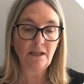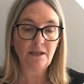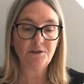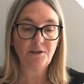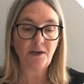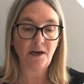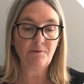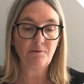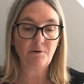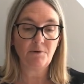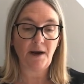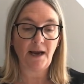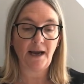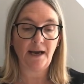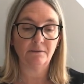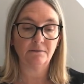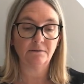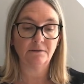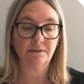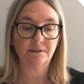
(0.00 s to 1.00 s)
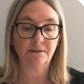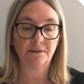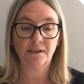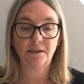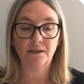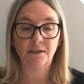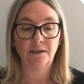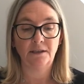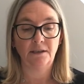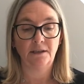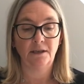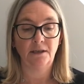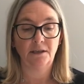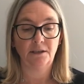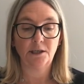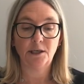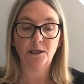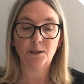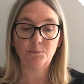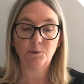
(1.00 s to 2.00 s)
general health,
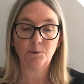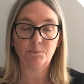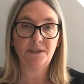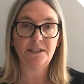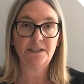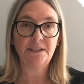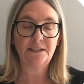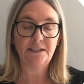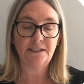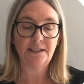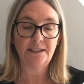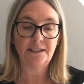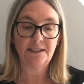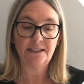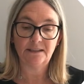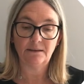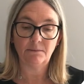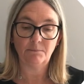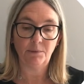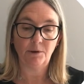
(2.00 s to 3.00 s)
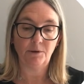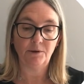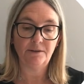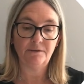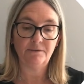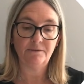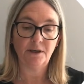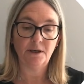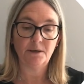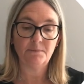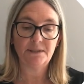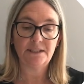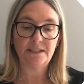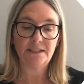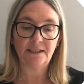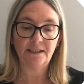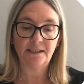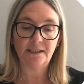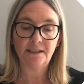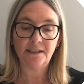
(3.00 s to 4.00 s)
comorbidities,
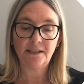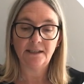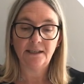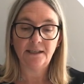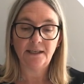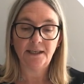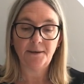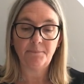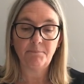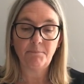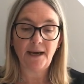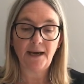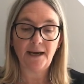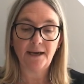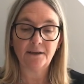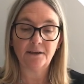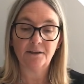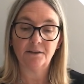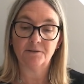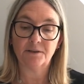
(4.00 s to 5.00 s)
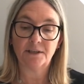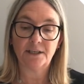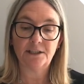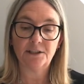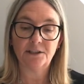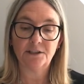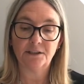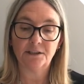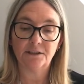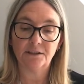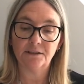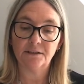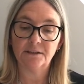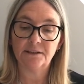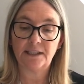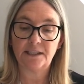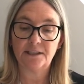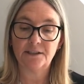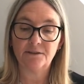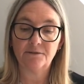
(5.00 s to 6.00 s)
polypharmacy, impaired cognition,
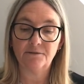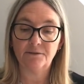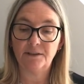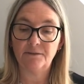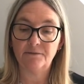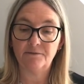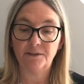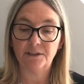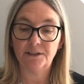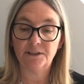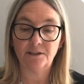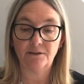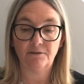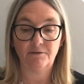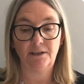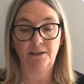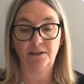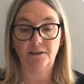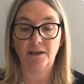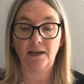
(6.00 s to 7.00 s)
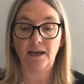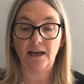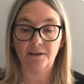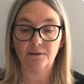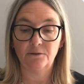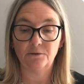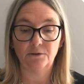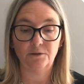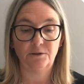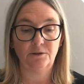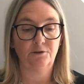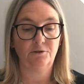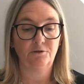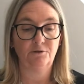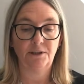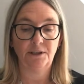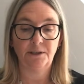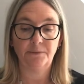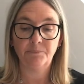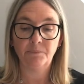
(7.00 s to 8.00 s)
sensory, visually, and
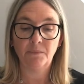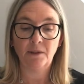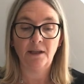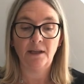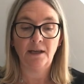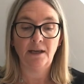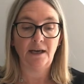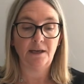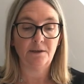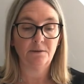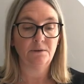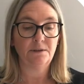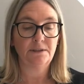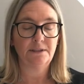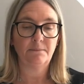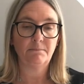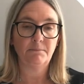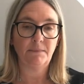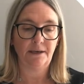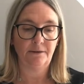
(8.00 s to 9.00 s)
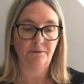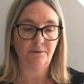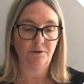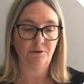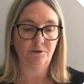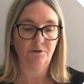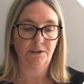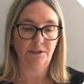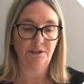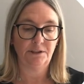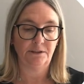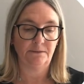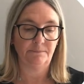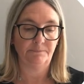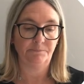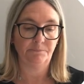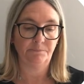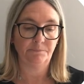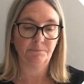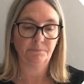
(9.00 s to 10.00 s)
auditory, and also malnutrition.
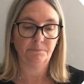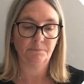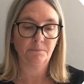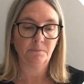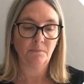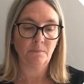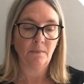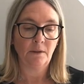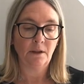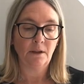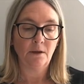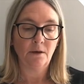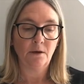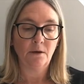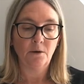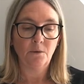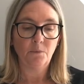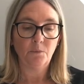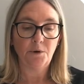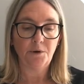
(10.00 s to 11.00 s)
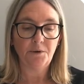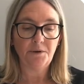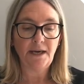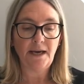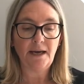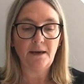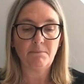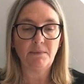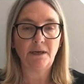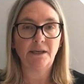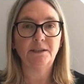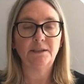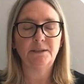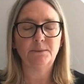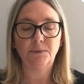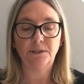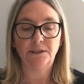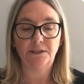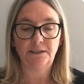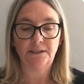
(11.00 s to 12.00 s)
Wound care
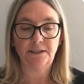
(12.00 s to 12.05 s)
management